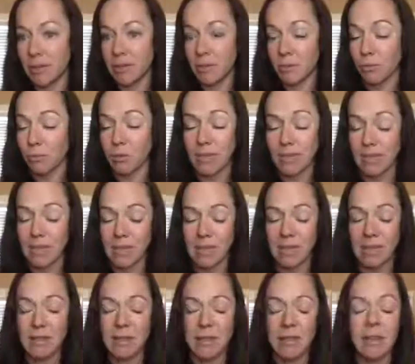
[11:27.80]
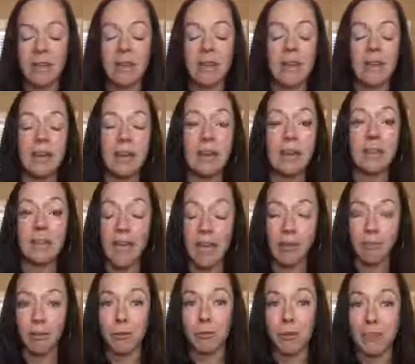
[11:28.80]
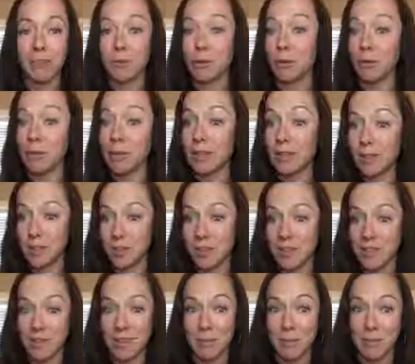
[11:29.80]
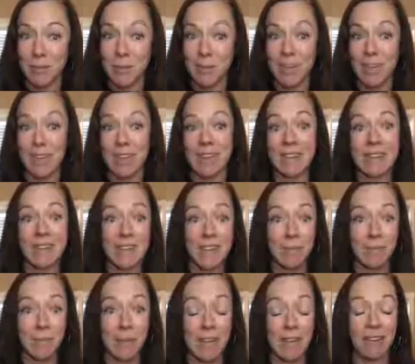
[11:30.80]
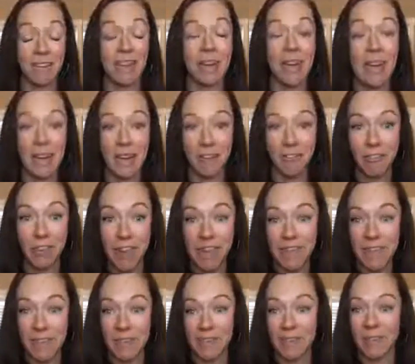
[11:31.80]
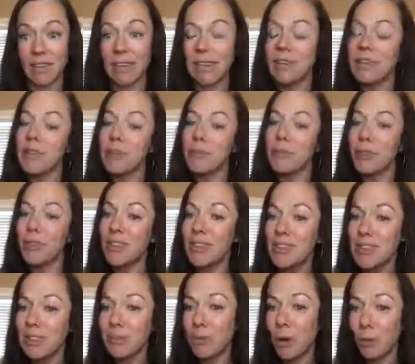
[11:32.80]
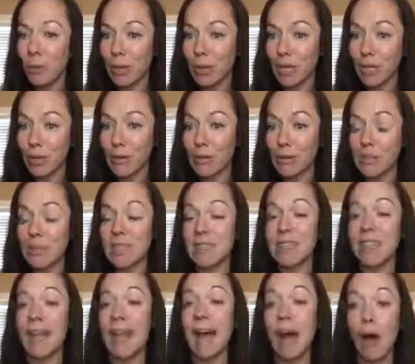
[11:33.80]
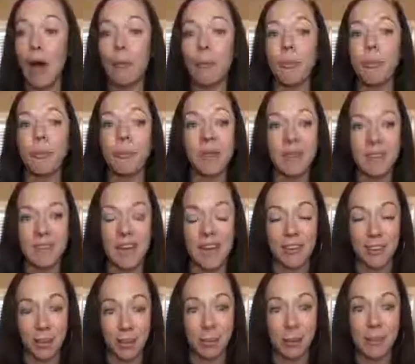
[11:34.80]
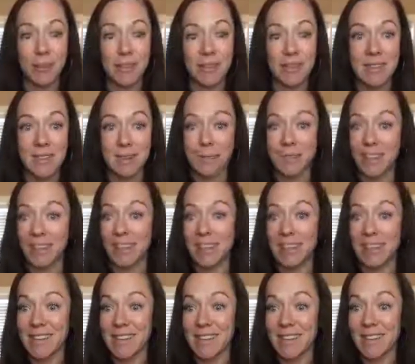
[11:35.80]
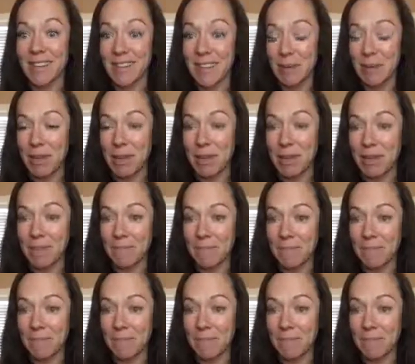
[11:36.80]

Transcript: reasons, aside from just what research has demonstrated is it's being very ineffective. But this is what we use to help protect our immune system during this time of year.